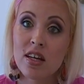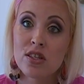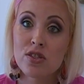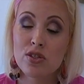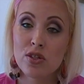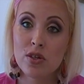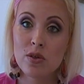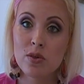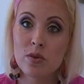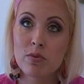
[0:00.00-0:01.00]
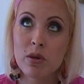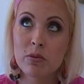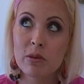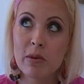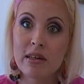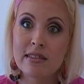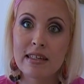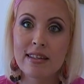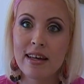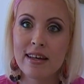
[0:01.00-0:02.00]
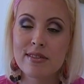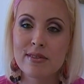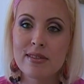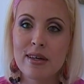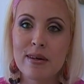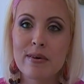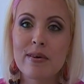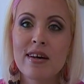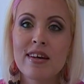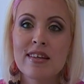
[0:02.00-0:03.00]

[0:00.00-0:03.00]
soon, probably about 10 days or so.